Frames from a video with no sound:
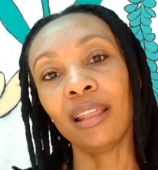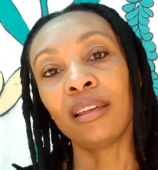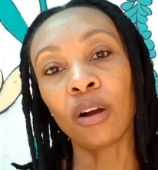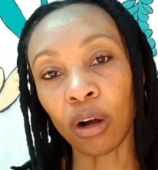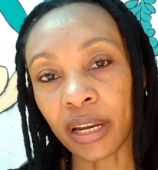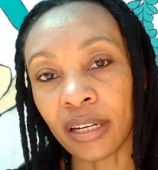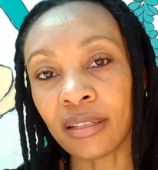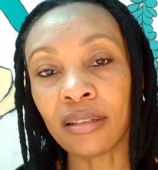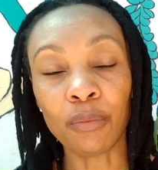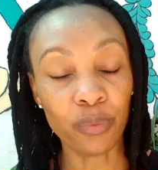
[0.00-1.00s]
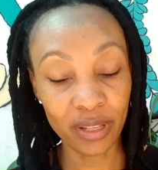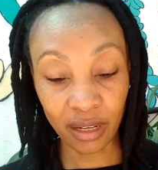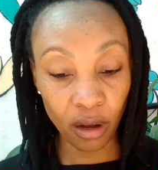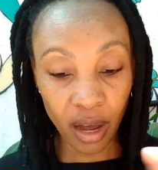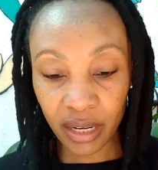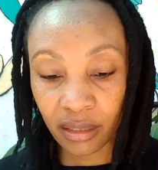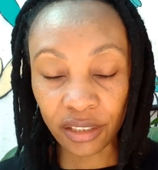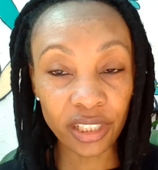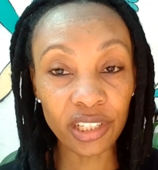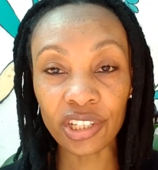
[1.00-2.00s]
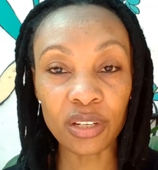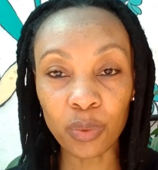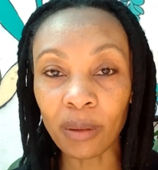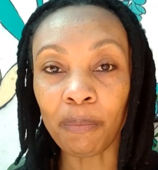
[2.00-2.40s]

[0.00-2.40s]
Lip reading: the garden creatures will